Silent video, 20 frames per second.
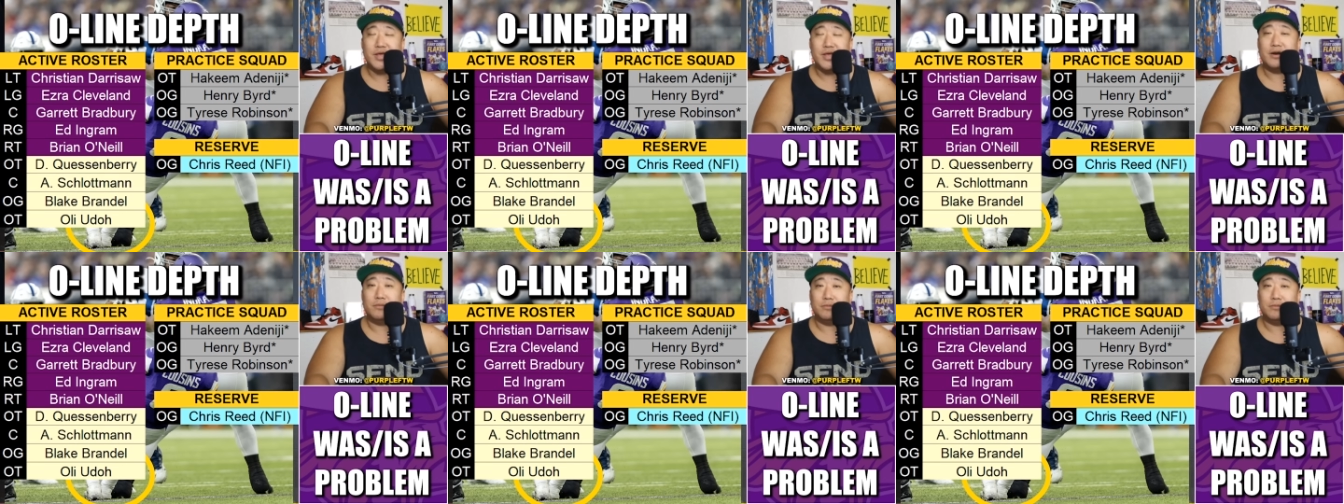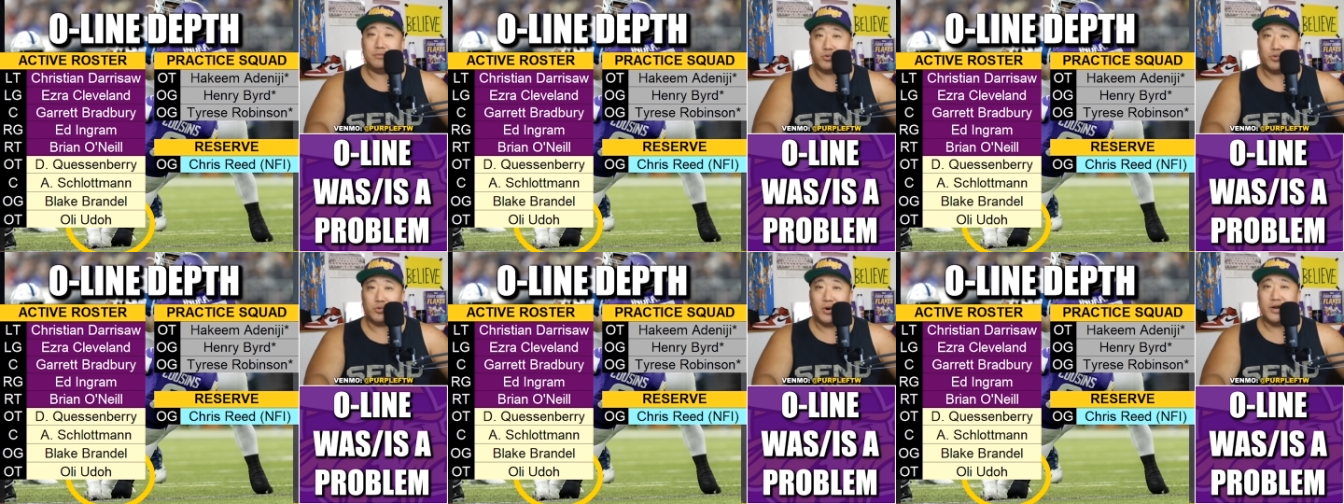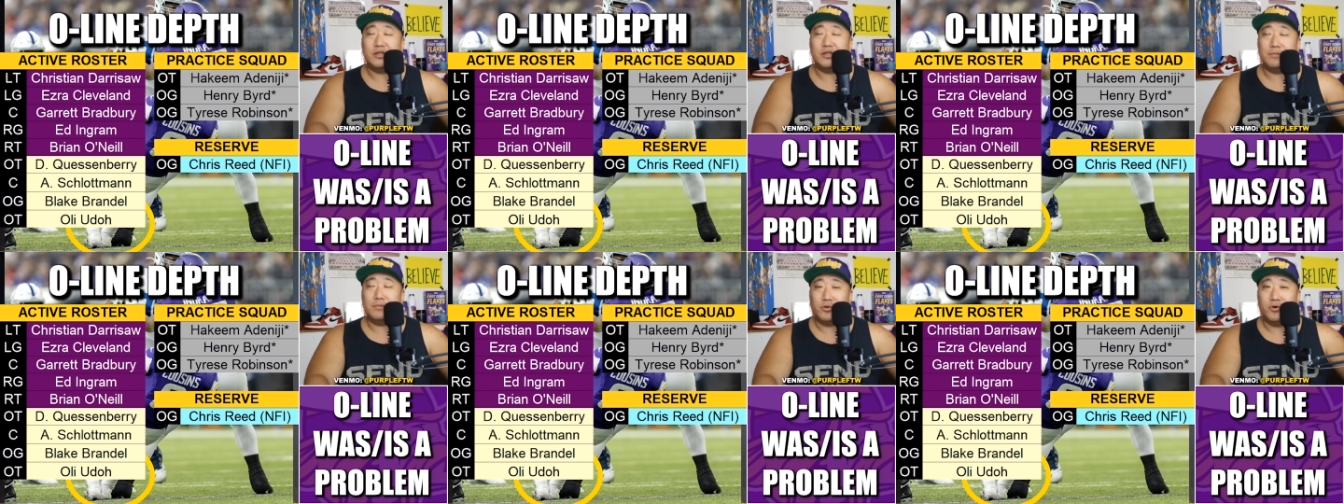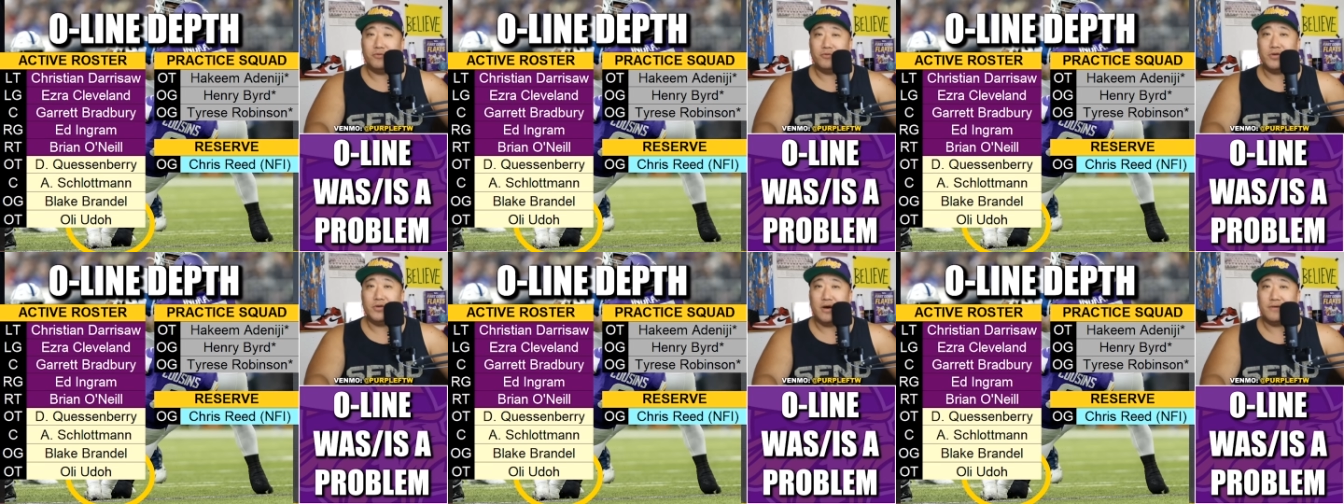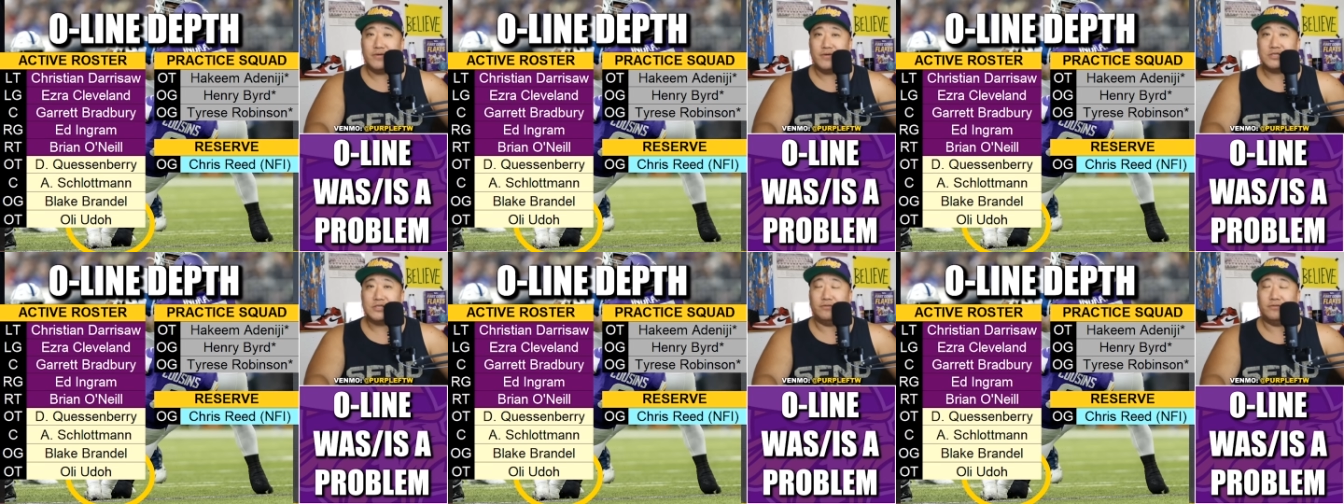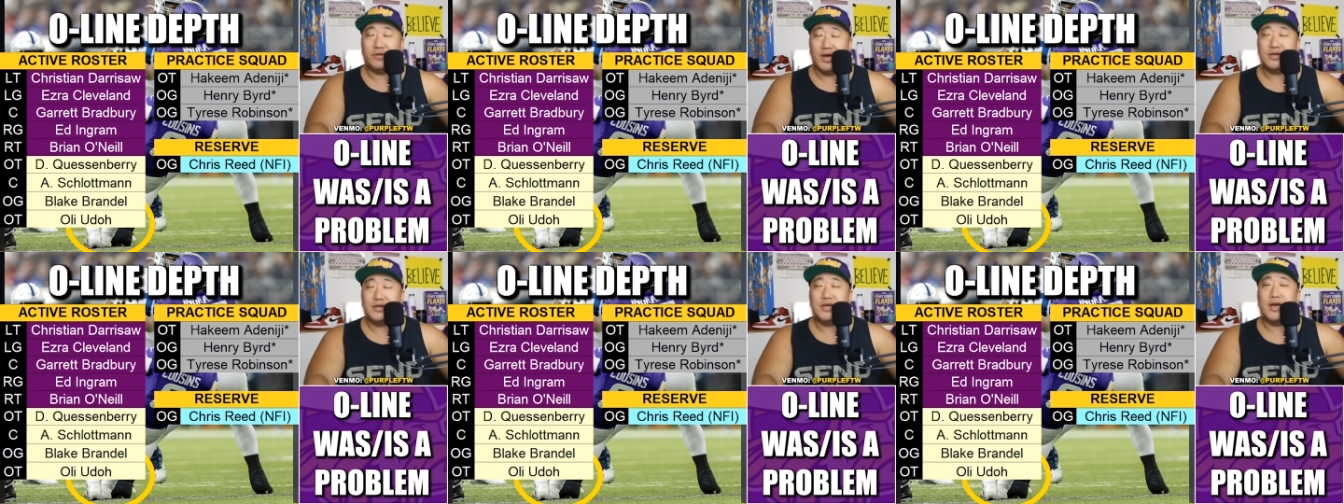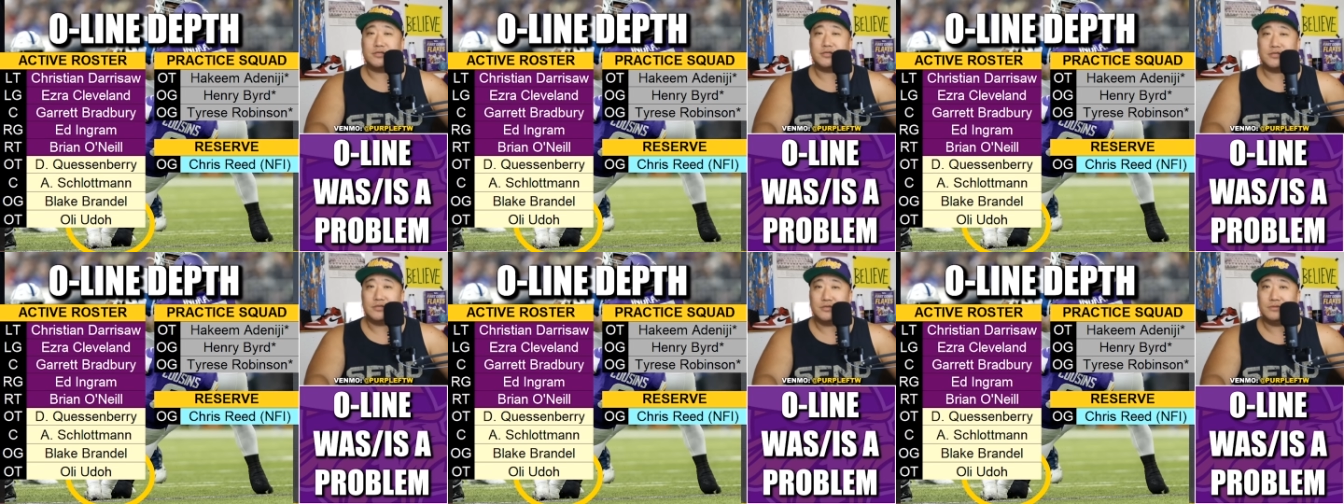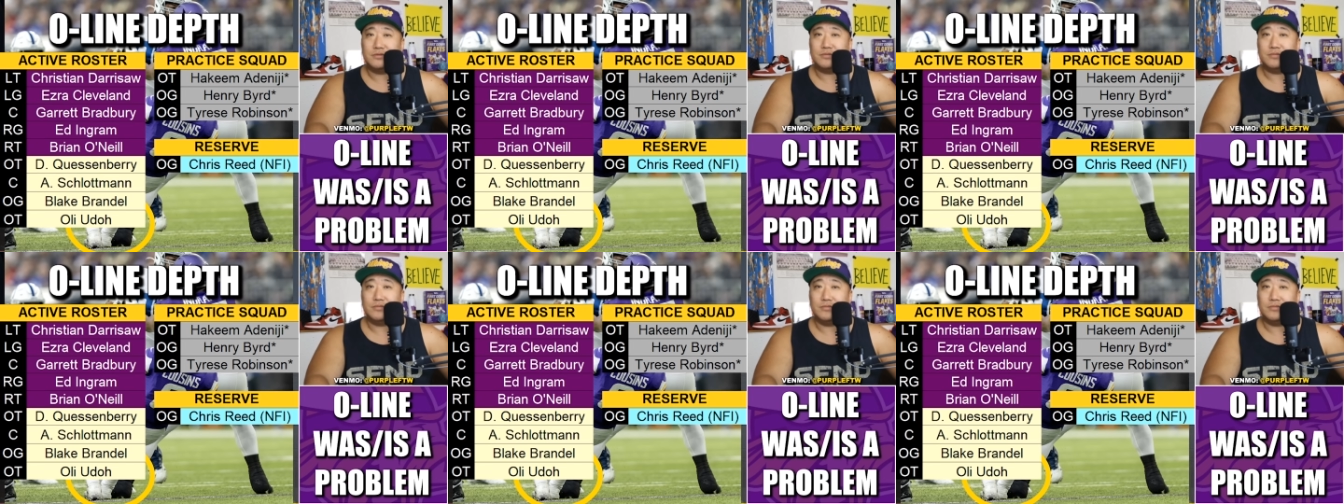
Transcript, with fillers: would that im greatly improve the offensive line? Yes.